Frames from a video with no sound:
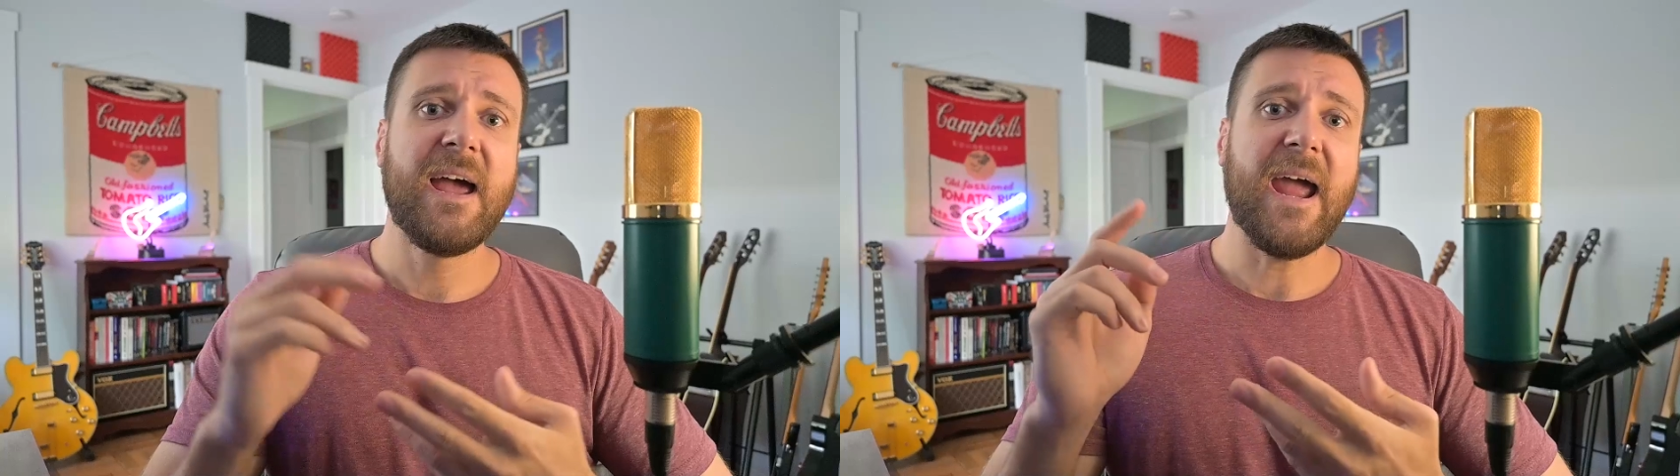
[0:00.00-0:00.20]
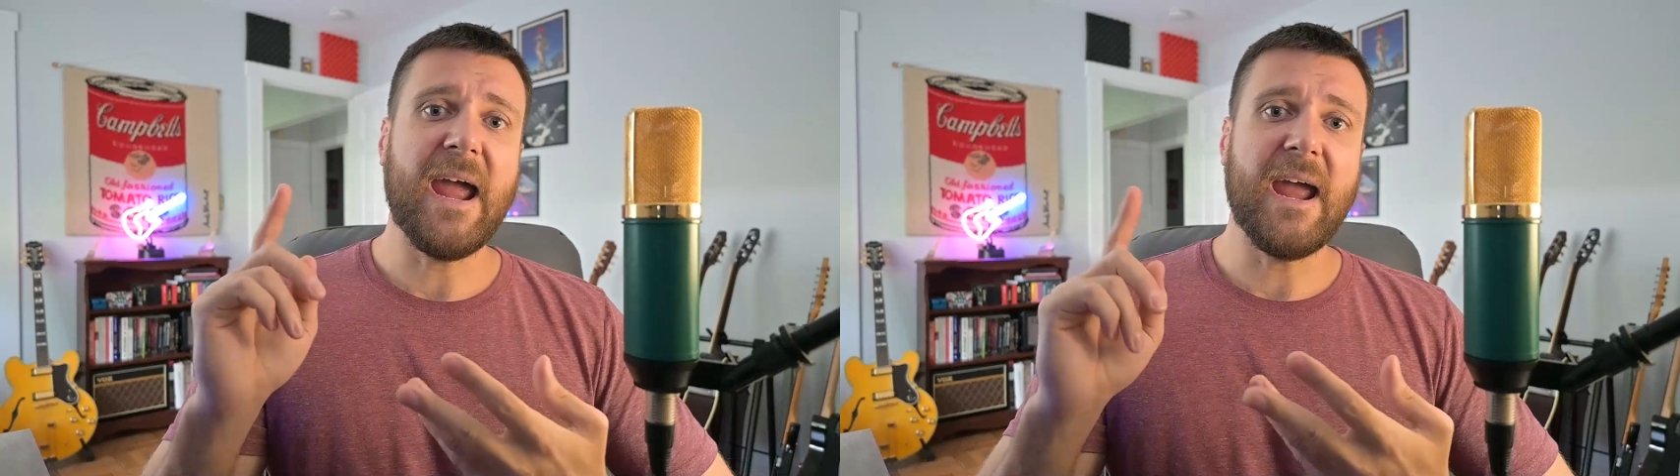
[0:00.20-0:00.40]

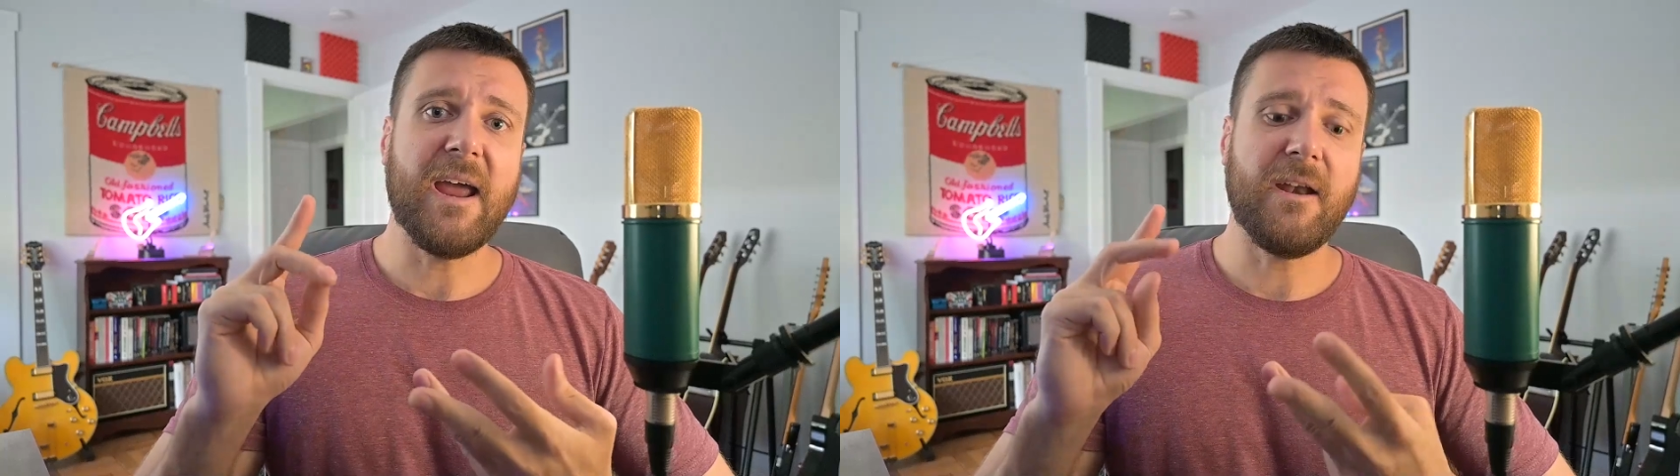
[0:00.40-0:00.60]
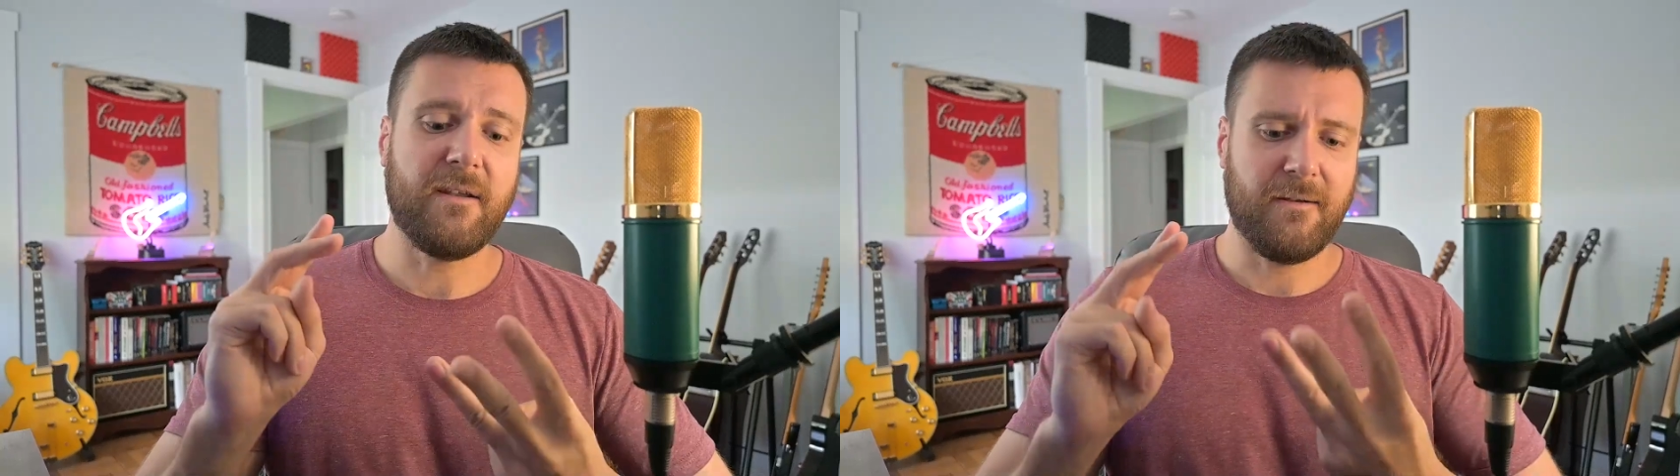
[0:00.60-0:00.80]

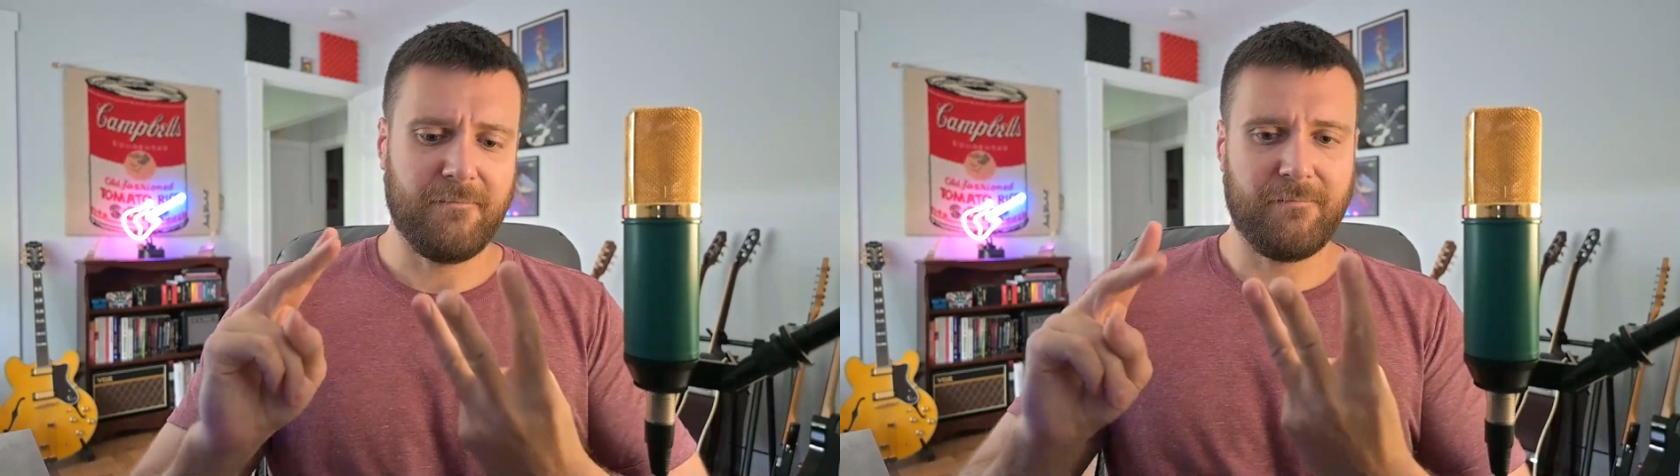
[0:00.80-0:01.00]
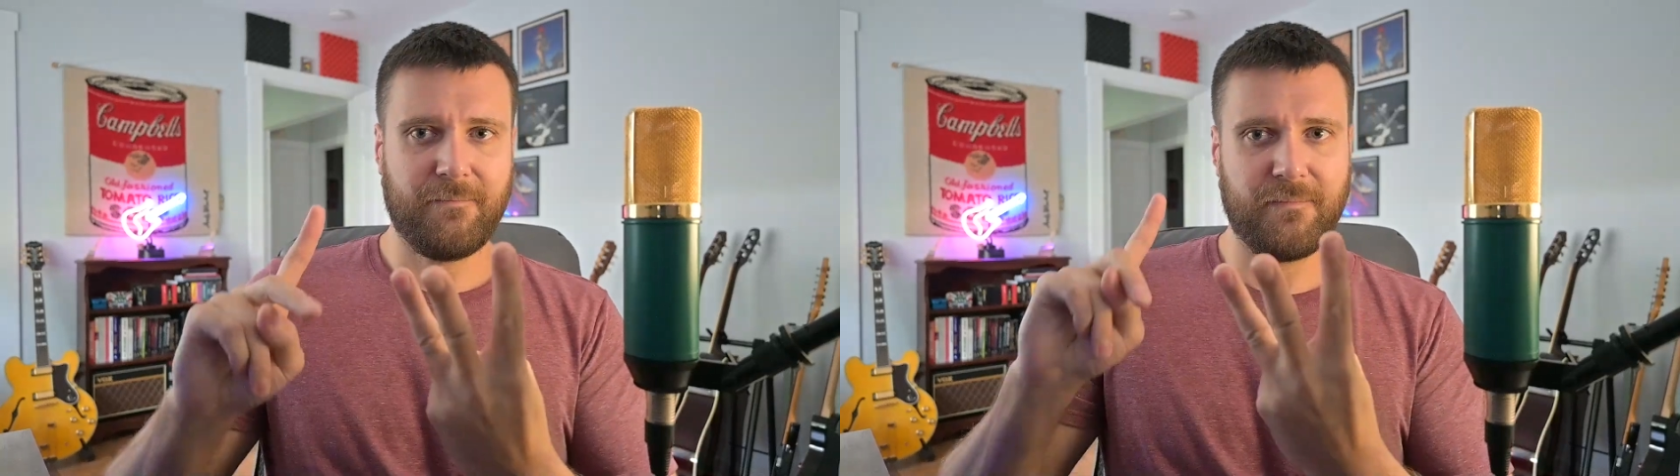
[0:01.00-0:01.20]
And
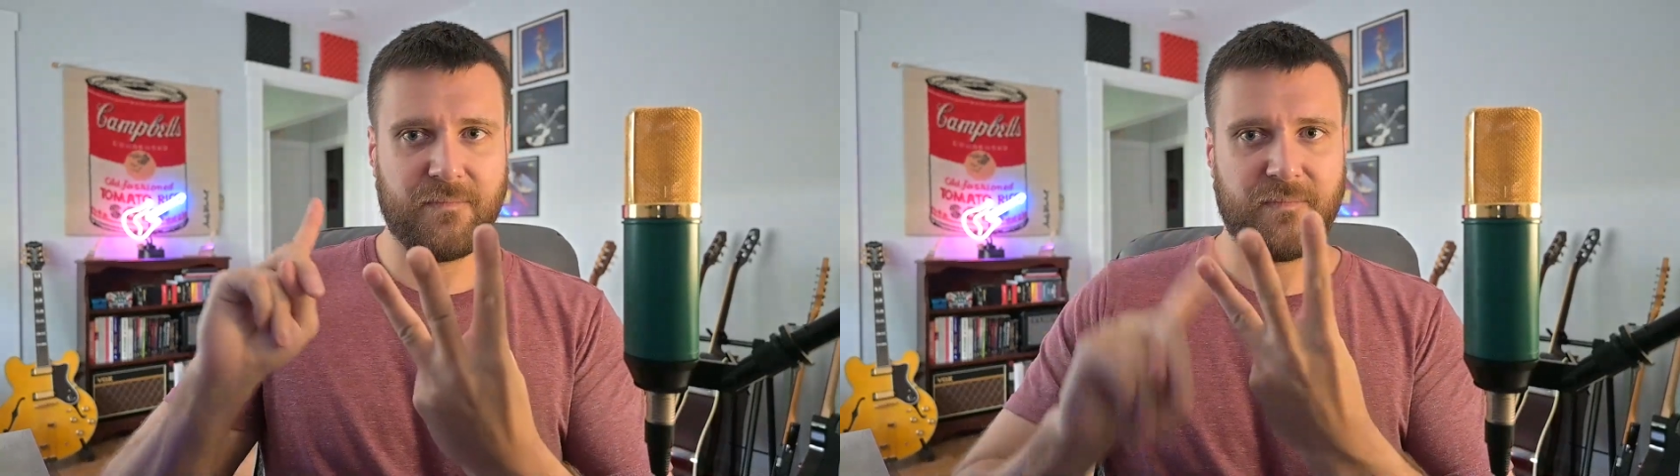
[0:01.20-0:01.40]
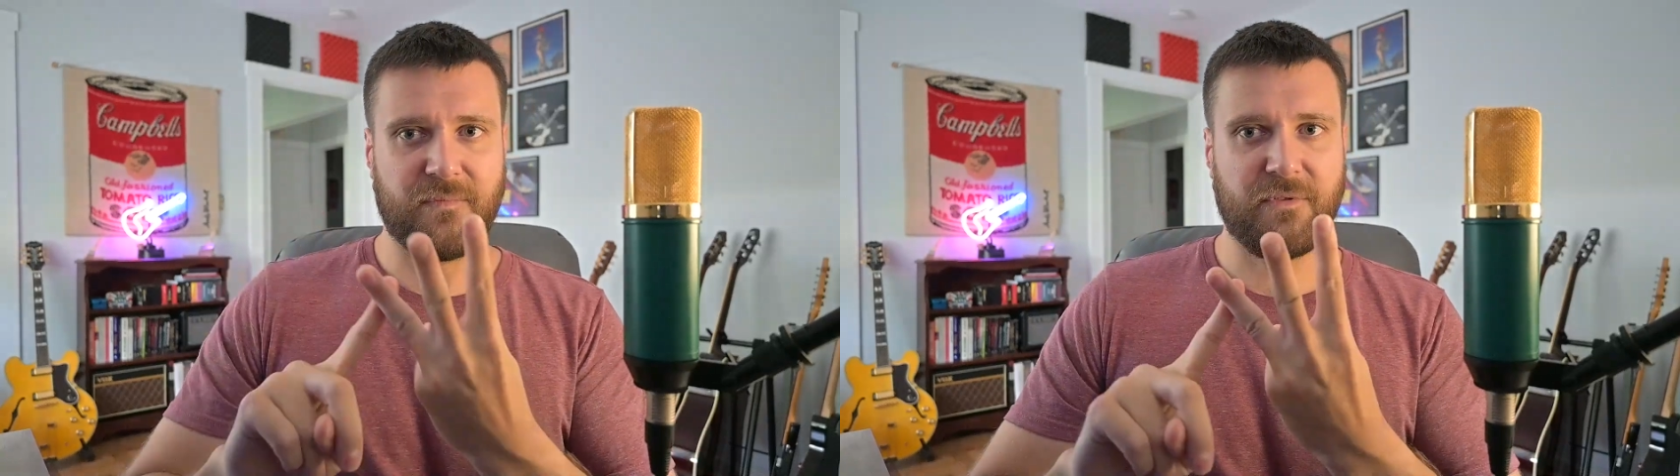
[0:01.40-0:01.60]

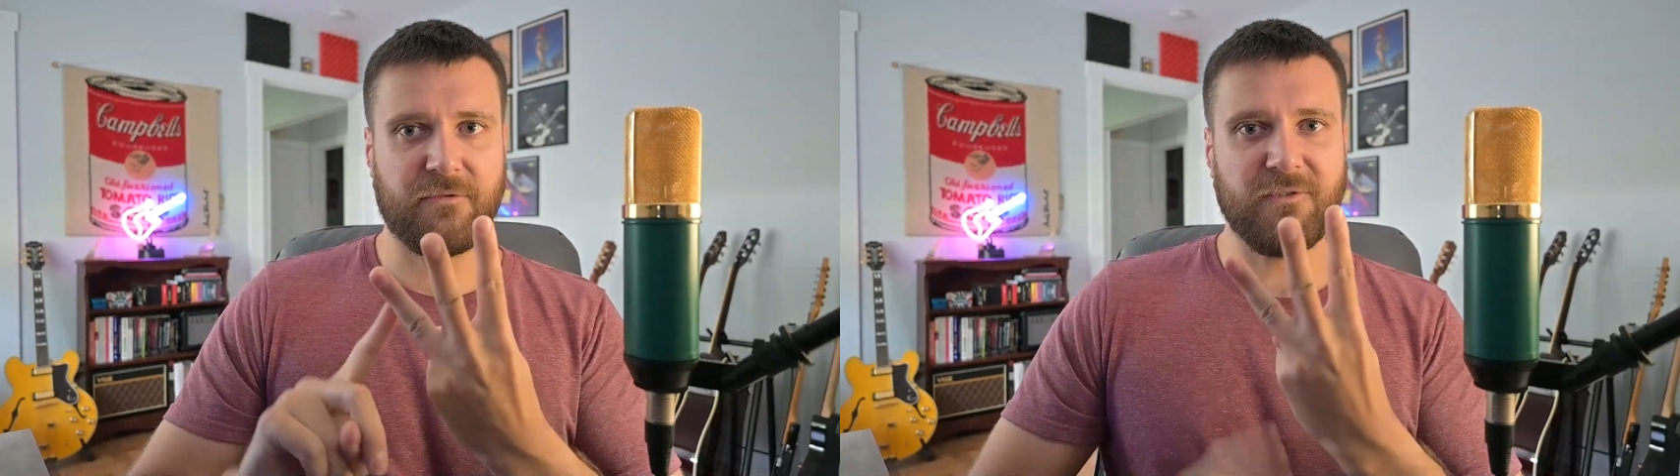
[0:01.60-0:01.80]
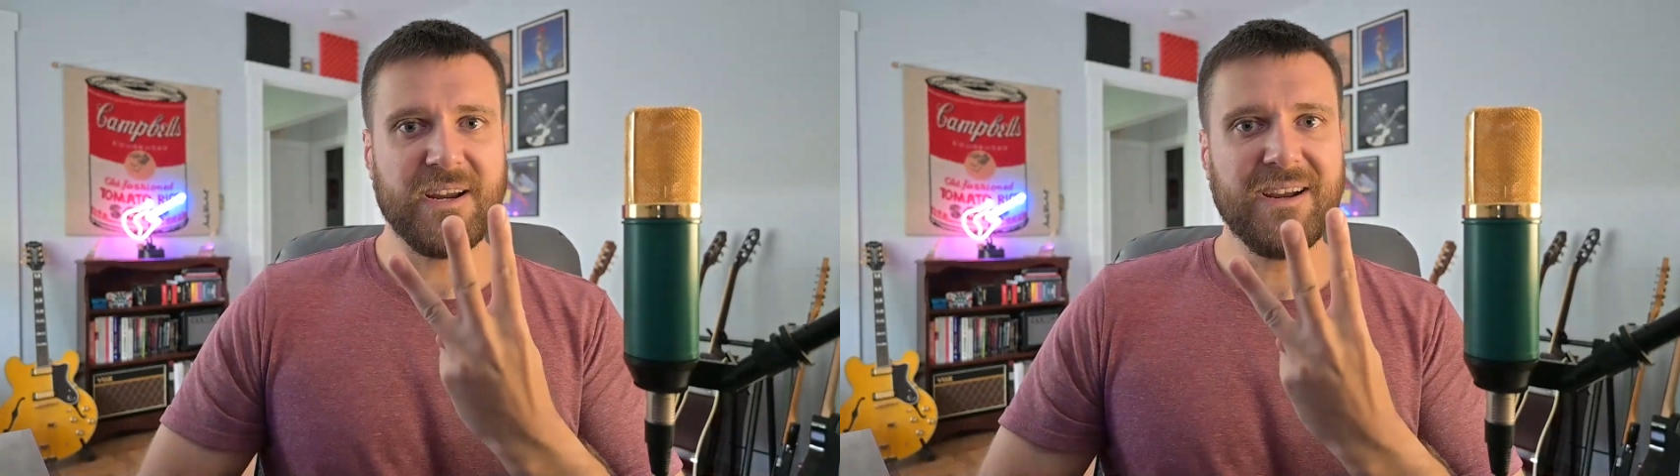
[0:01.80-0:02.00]

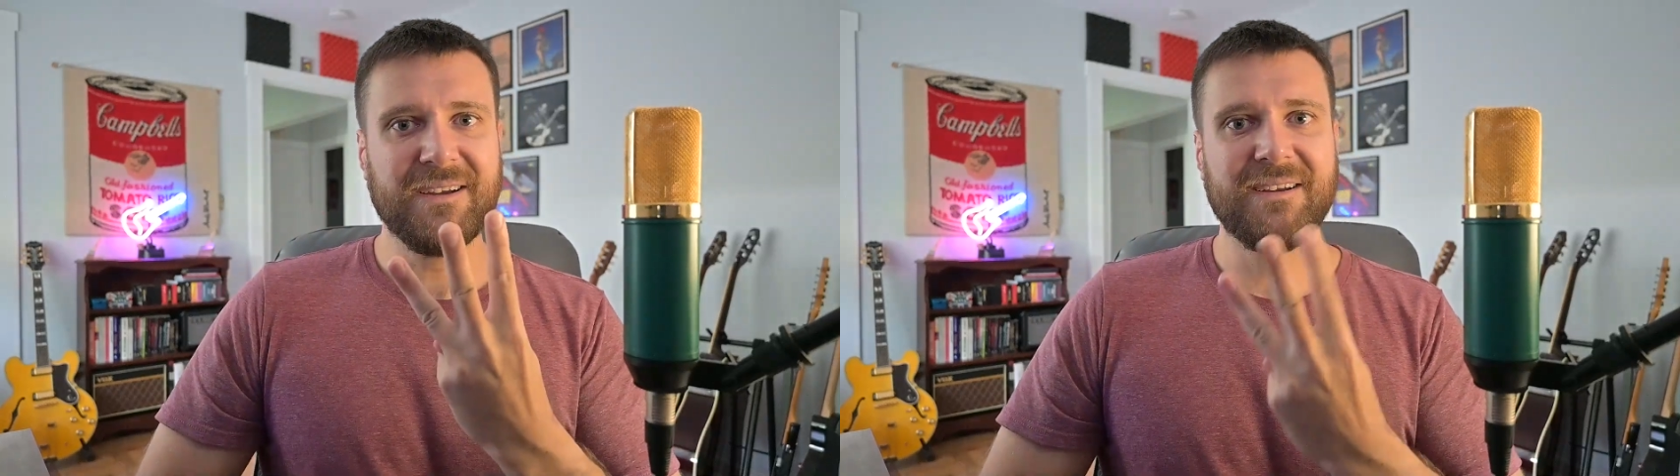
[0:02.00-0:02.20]
three,